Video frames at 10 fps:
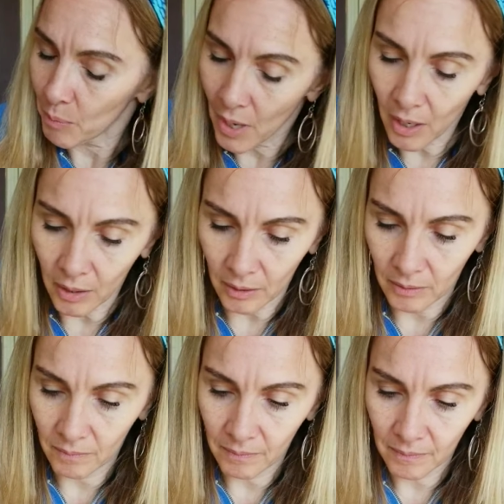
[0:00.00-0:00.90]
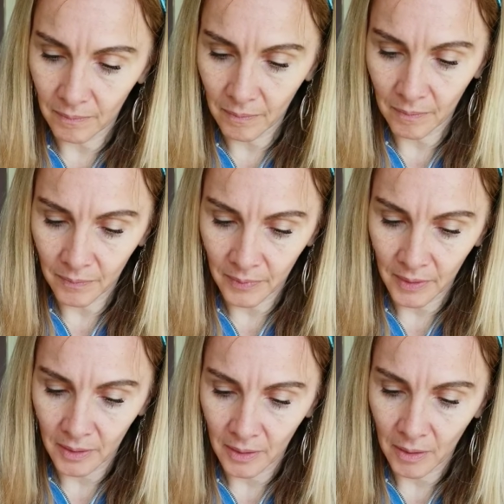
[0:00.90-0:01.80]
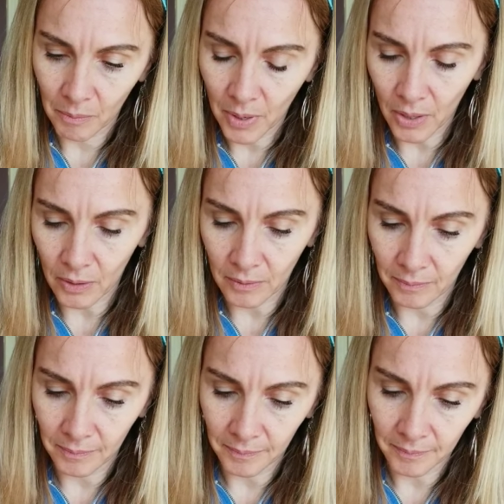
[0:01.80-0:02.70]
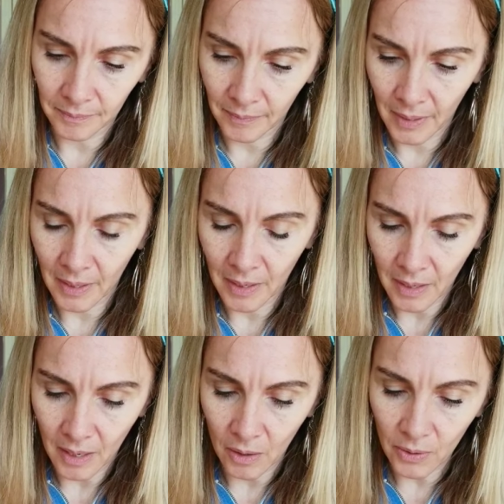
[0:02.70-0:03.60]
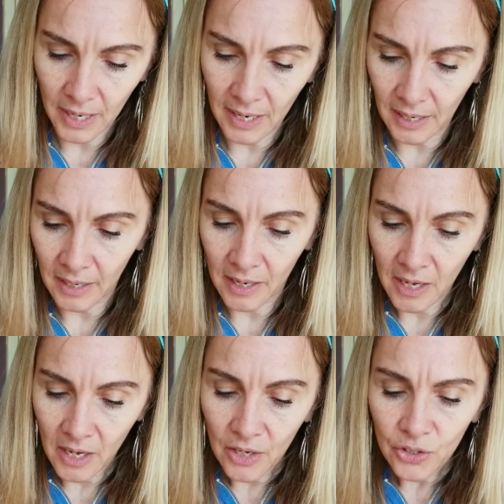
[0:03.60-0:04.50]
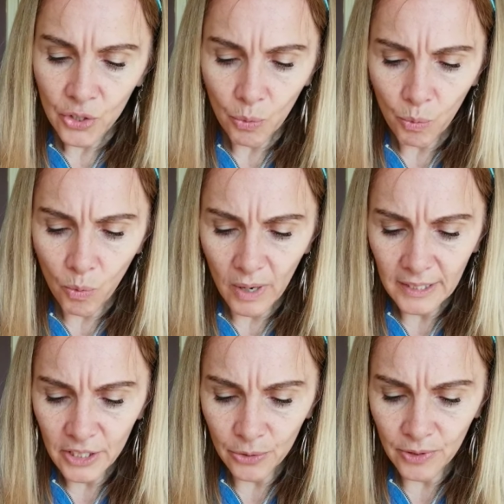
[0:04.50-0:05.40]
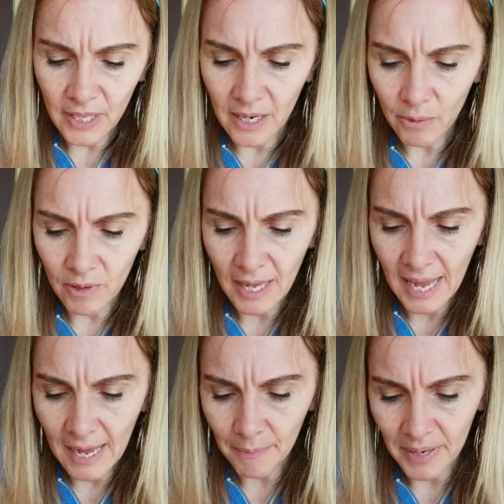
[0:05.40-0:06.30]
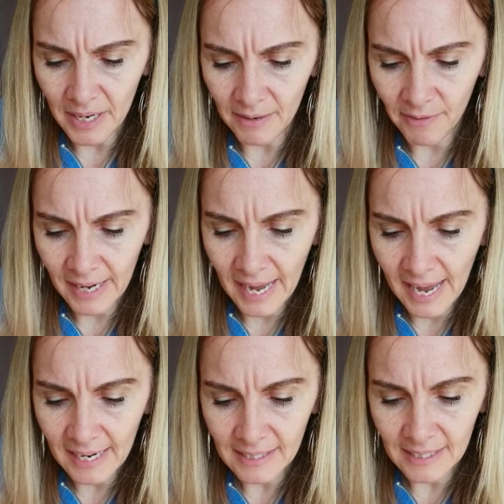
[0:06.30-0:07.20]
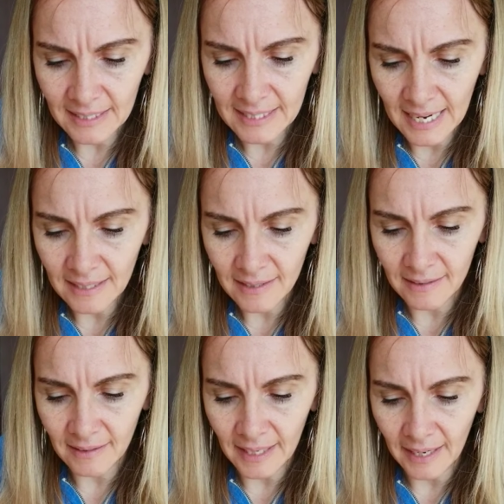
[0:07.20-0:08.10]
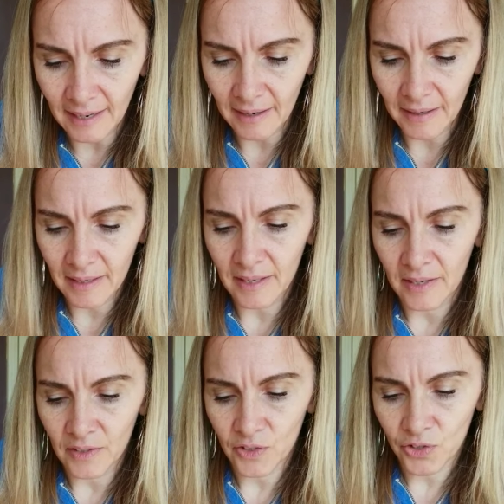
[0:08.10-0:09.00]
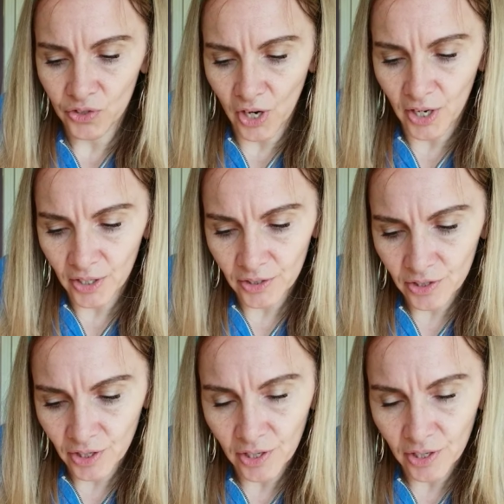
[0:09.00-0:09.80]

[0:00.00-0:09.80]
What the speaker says: Pull. Pull. Okay. So what do you think will happen if I accidentally start,